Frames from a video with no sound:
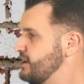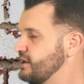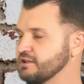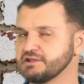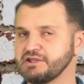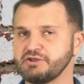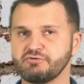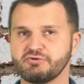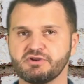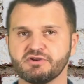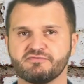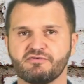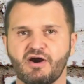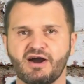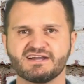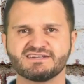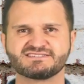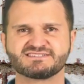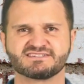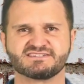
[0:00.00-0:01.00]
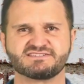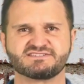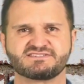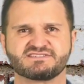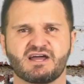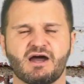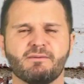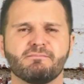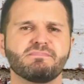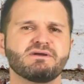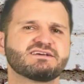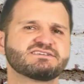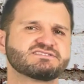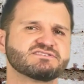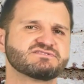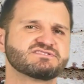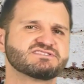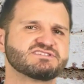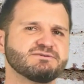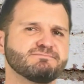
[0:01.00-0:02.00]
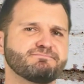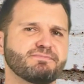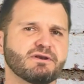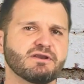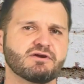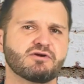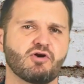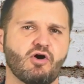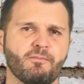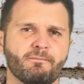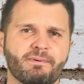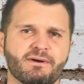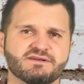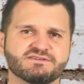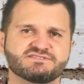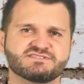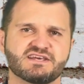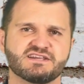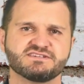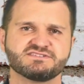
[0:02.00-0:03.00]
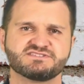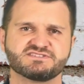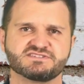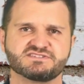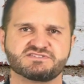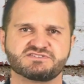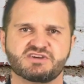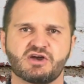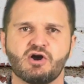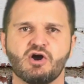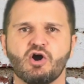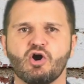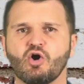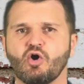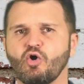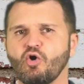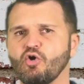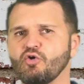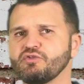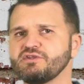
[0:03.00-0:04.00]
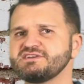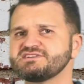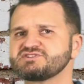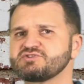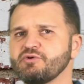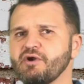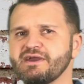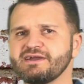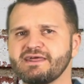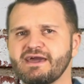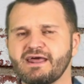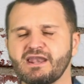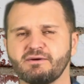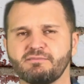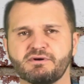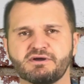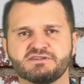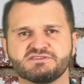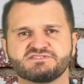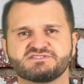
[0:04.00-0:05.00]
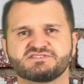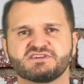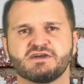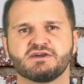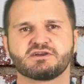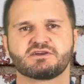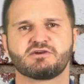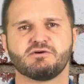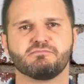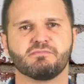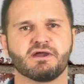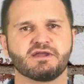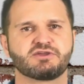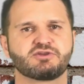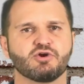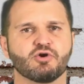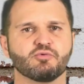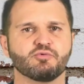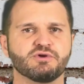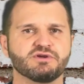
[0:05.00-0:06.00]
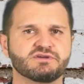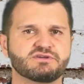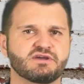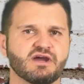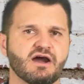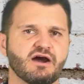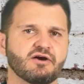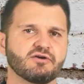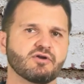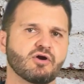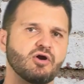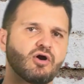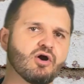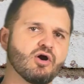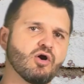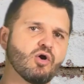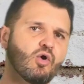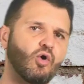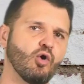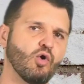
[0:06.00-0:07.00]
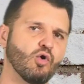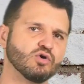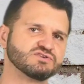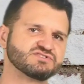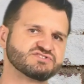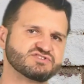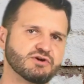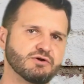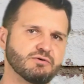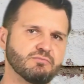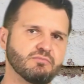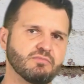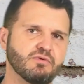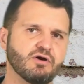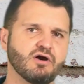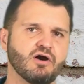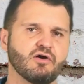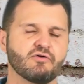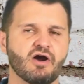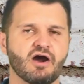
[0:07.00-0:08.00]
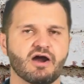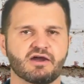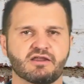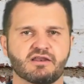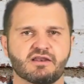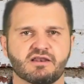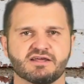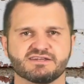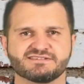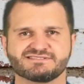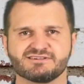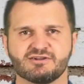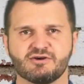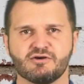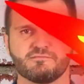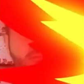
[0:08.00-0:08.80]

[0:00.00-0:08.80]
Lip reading: literary devices, a mix of simple and compound sentences. All these great elements can make your recount awesome. All right, let's learn